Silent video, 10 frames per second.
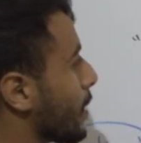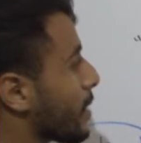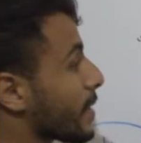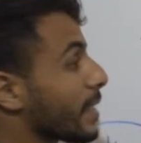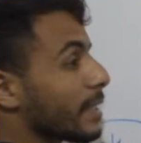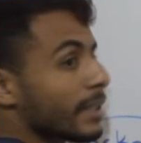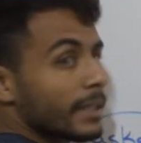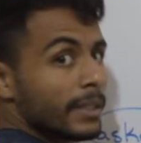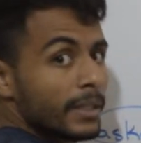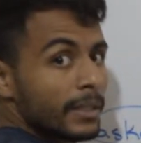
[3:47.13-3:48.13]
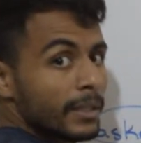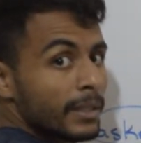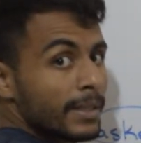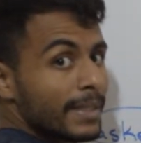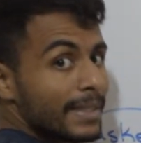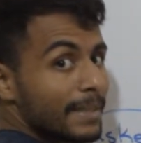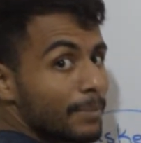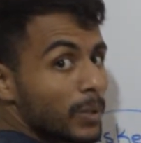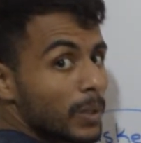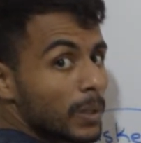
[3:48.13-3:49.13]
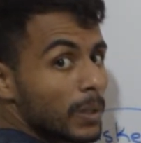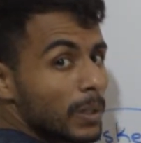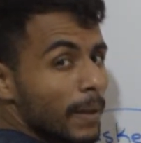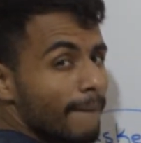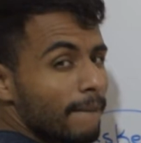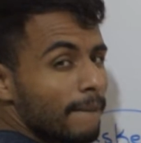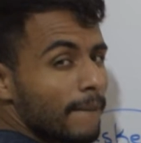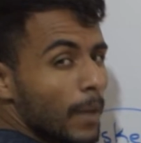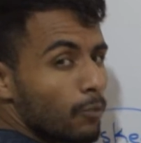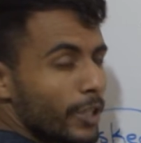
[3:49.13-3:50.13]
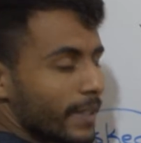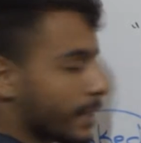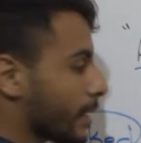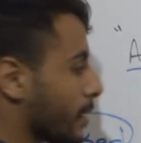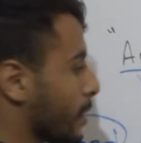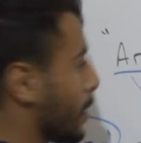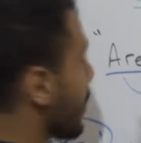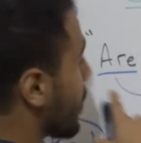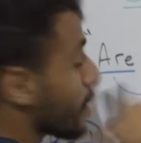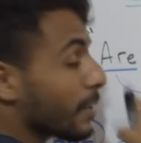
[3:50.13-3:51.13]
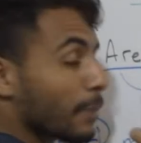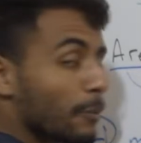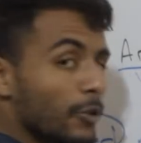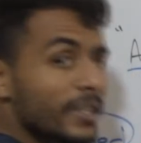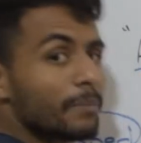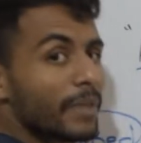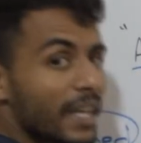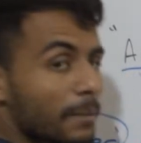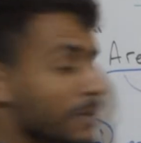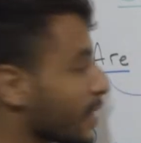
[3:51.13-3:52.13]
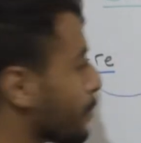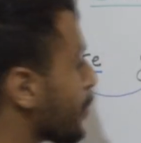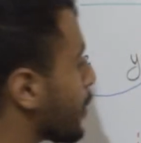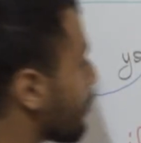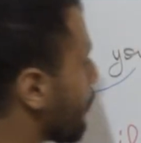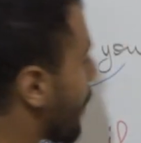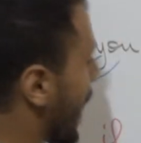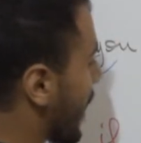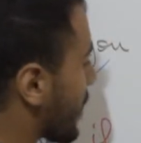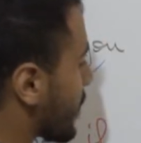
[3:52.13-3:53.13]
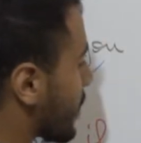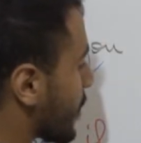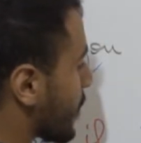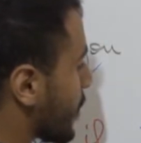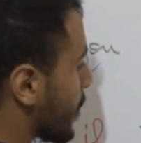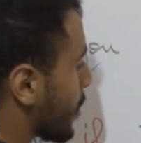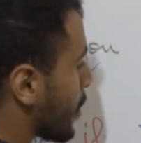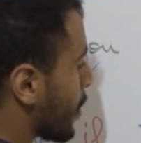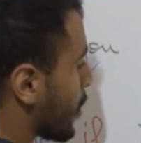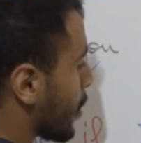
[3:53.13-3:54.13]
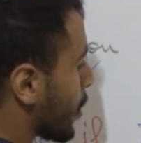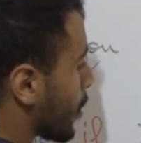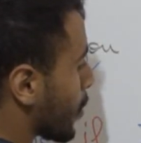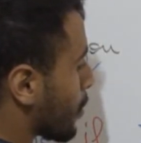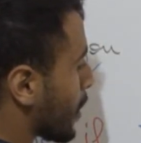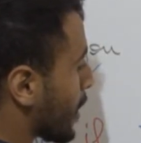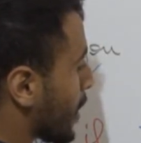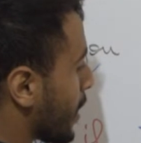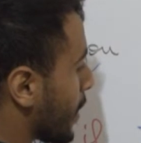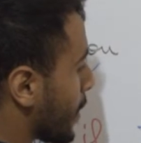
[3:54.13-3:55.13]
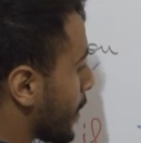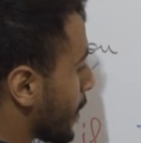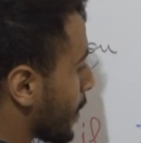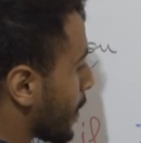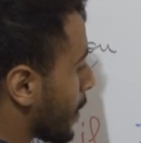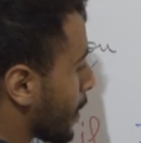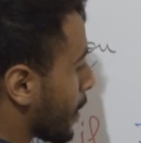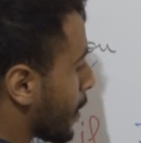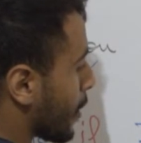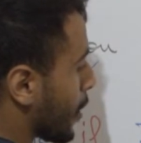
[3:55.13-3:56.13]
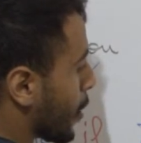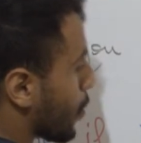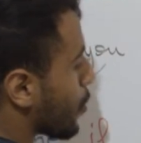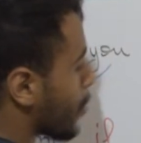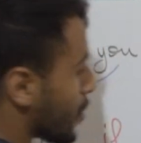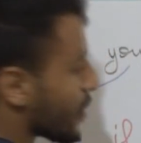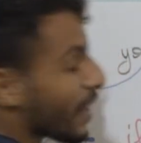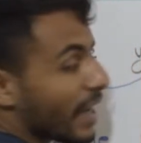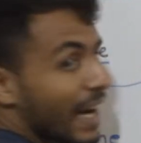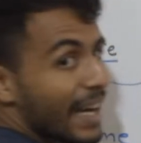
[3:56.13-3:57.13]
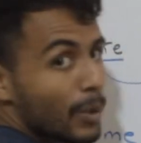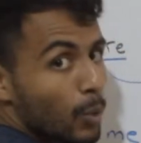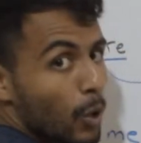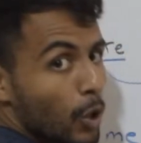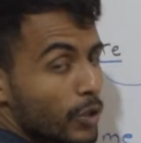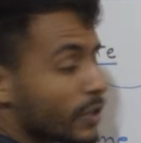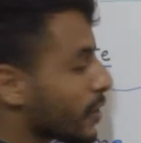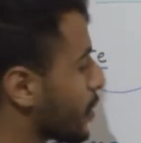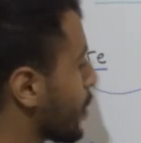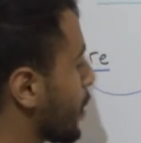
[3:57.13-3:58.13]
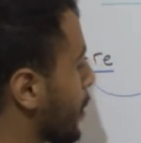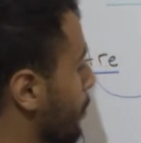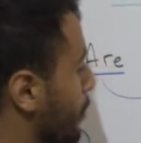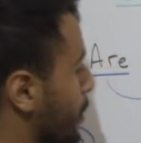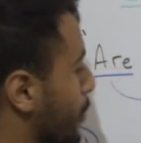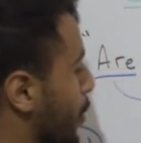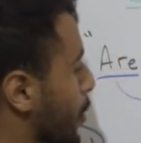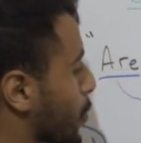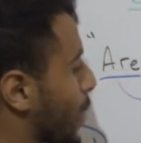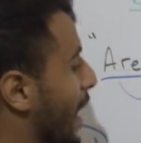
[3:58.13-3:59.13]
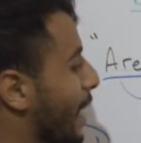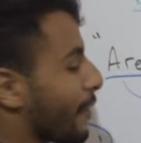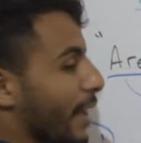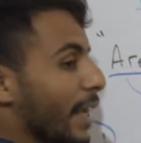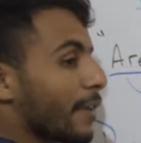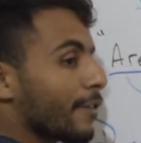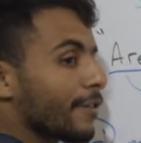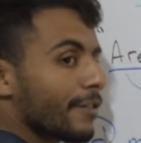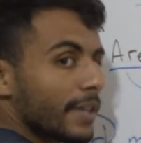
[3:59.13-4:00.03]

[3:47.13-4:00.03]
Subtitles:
is in simple present. Now, simple present becomes simple past. Normally, we should say I was, but because we have if,